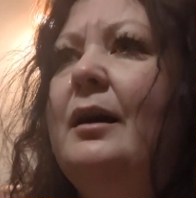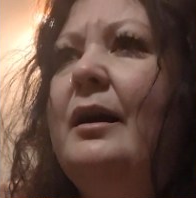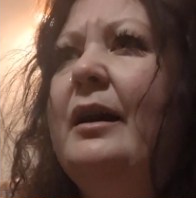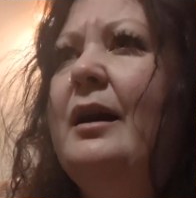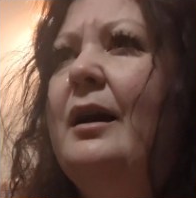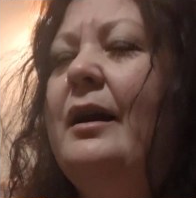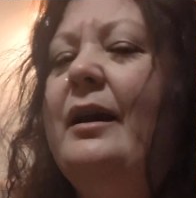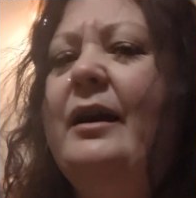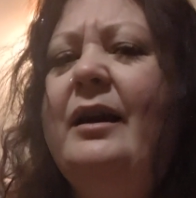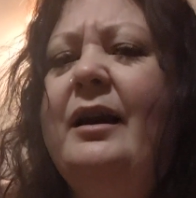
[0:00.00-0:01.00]
Like,
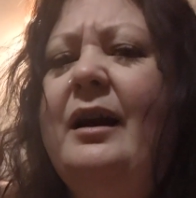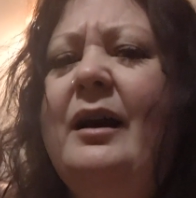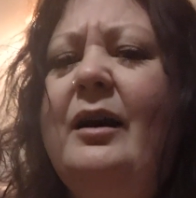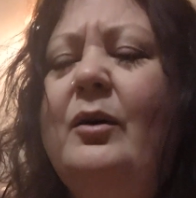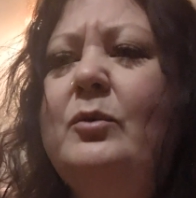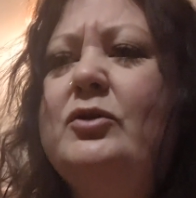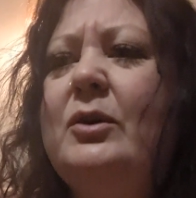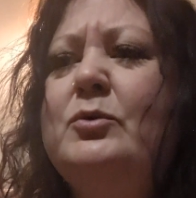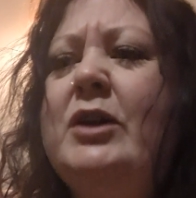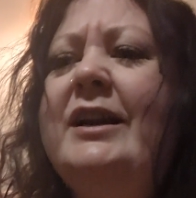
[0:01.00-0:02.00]
we're, tr-
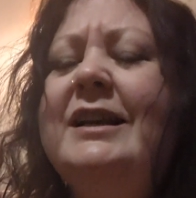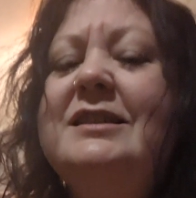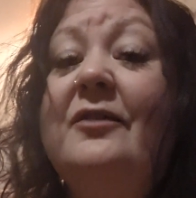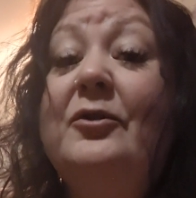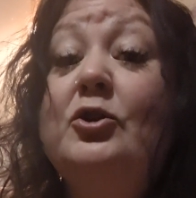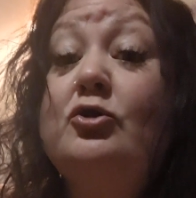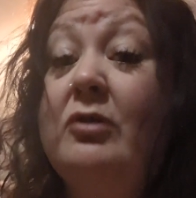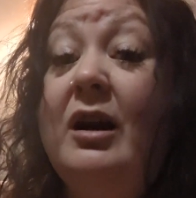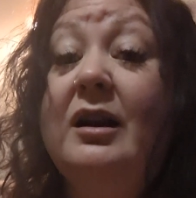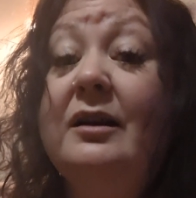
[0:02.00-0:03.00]
we're trying to get stuff in the
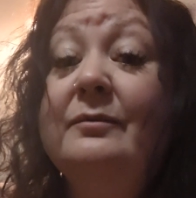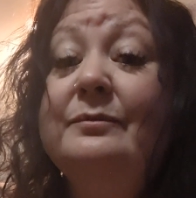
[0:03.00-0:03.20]
truck.